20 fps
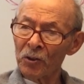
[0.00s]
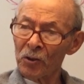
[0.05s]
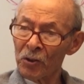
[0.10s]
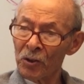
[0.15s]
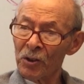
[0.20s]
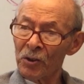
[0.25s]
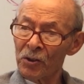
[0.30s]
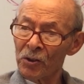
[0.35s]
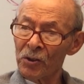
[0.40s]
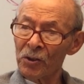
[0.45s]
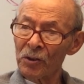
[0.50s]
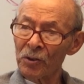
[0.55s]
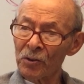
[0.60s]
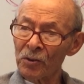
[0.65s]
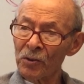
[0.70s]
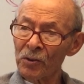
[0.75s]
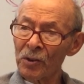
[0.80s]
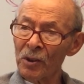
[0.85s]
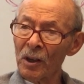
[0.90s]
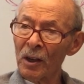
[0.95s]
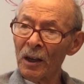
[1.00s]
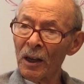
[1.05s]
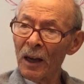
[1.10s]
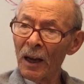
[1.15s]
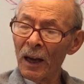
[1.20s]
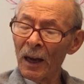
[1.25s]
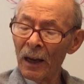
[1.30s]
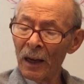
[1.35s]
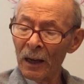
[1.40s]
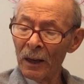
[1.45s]
the sisters,
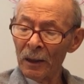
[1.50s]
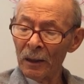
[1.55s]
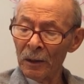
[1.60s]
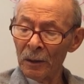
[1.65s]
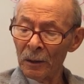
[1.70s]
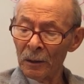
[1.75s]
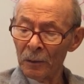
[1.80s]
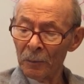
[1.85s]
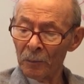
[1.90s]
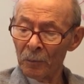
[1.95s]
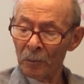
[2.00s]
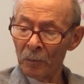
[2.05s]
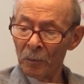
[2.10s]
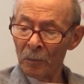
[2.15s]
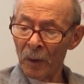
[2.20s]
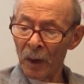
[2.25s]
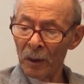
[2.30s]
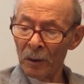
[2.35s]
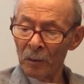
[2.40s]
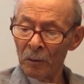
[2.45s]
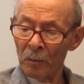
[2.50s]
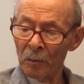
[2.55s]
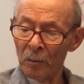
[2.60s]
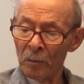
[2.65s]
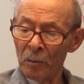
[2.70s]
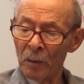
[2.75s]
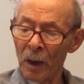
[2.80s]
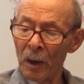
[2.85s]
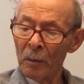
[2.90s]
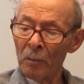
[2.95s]
uh, my,
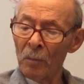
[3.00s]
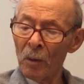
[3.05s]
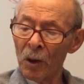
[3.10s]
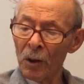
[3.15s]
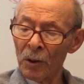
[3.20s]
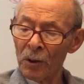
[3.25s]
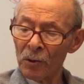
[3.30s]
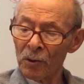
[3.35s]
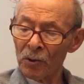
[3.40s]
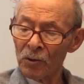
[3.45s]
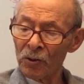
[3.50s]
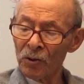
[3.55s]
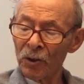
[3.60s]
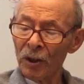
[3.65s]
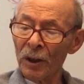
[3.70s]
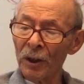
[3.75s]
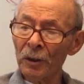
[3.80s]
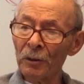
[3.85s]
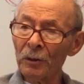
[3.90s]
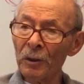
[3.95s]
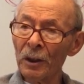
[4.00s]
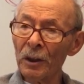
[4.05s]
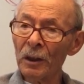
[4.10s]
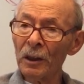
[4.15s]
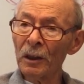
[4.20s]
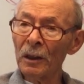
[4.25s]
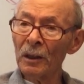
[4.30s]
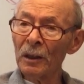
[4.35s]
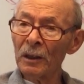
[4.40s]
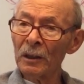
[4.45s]
my mother,
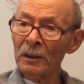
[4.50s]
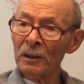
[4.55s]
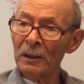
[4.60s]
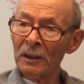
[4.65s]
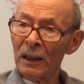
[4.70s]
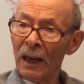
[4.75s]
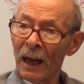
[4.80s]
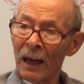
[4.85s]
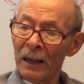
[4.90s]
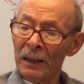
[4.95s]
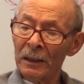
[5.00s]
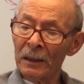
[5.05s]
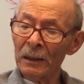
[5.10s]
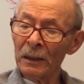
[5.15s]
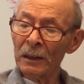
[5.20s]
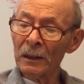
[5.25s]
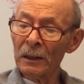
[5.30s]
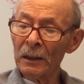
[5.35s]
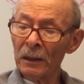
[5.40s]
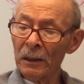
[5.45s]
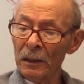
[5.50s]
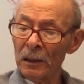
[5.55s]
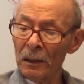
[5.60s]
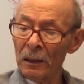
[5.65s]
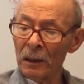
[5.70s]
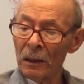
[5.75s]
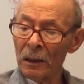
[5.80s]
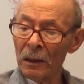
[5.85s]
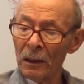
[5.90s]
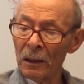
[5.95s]
Sarah, Dinah,
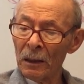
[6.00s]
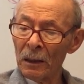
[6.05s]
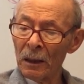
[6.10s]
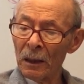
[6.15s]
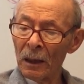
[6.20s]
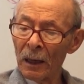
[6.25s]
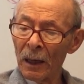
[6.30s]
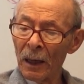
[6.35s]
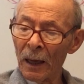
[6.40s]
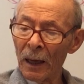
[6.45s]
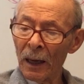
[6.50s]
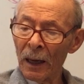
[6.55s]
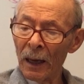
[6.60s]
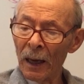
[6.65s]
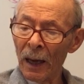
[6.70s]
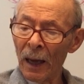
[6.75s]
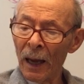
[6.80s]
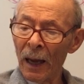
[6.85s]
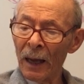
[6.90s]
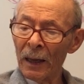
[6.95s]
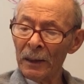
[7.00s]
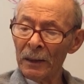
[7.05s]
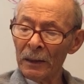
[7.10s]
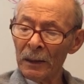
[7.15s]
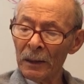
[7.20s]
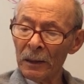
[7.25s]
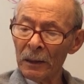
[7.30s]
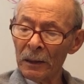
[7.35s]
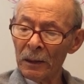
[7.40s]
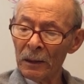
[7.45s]

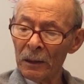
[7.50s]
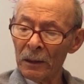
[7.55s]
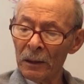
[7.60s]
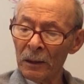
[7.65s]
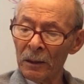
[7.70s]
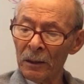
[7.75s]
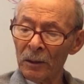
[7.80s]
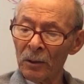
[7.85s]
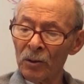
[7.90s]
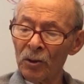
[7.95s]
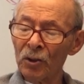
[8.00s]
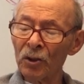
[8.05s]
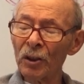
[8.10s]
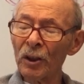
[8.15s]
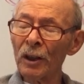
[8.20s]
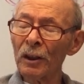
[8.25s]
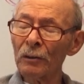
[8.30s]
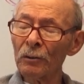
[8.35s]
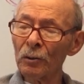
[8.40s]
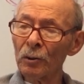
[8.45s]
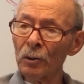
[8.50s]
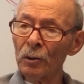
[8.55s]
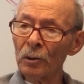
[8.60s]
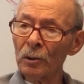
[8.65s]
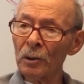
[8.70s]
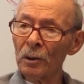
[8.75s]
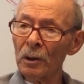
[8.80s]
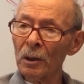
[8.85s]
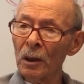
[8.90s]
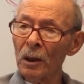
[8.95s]
Anna,
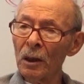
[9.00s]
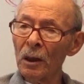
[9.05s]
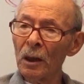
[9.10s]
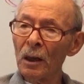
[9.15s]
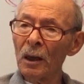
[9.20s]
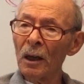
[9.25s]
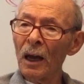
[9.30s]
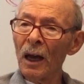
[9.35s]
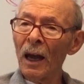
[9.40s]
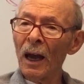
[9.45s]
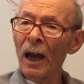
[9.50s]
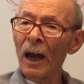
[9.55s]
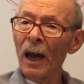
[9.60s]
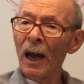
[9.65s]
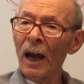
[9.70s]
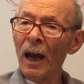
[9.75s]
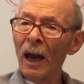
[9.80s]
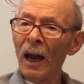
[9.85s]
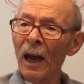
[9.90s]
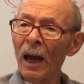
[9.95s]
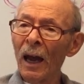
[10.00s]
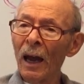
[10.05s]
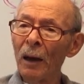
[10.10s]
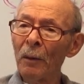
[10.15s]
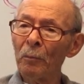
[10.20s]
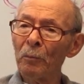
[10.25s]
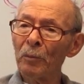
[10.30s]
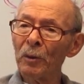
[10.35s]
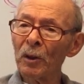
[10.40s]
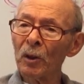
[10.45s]
Cyril,
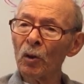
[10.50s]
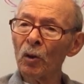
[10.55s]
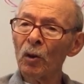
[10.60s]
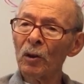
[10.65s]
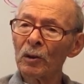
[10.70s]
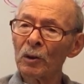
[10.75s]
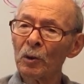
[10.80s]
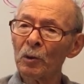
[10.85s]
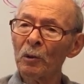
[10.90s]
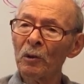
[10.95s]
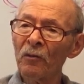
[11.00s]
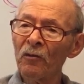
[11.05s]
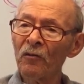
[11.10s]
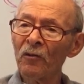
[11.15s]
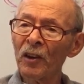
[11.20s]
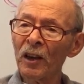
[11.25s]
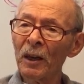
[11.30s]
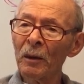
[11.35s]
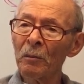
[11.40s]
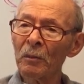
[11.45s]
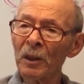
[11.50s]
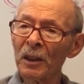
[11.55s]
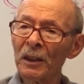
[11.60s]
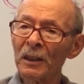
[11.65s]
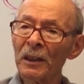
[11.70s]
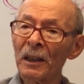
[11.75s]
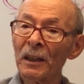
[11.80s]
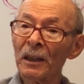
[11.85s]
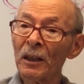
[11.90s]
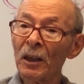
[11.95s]
belonged to a
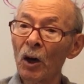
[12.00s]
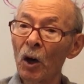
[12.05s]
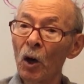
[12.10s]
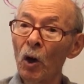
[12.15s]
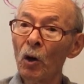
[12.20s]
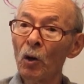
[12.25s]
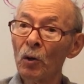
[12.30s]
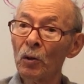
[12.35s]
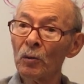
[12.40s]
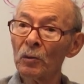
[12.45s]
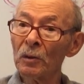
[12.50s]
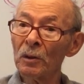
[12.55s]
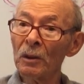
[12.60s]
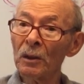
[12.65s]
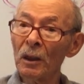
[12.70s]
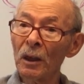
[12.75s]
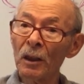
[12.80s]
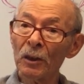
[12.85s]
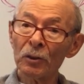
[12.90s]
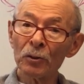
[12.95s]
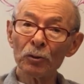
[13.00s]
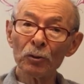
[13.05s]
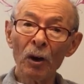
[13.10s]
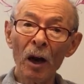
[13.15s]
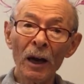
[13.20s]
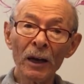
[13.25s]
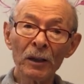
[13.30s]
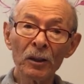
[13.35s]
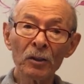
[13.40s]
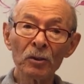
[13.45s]
family that owned a
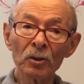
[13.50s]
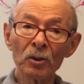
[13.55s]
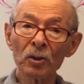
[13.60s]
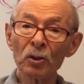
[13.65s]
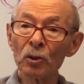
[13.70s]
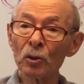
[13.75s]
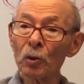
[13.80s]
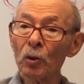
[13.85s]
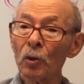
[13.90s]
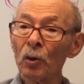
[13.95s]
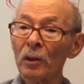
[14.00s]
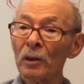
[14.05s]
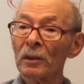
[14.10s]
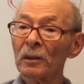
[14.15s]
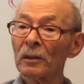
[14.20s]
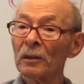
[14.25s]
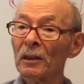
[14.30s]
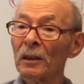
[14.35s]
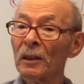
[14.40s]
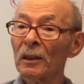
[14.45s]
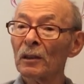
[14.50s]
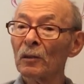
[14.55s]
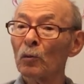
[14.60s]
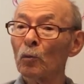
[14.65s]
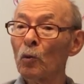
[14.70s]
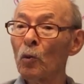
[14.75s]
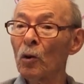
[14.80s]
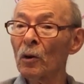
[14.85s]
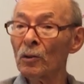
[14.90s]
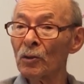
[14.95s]
dry goods store
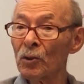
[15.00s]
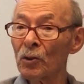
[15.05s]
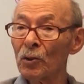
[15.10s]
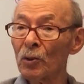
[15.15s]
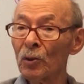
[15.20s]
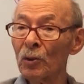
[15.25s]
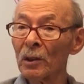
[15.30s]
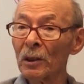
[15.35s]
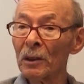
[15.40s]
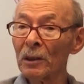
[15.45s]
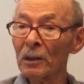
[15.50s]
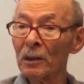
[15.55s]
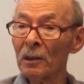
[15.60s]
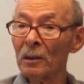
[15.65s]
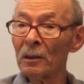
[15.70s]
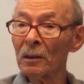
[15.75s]
in Warsaw.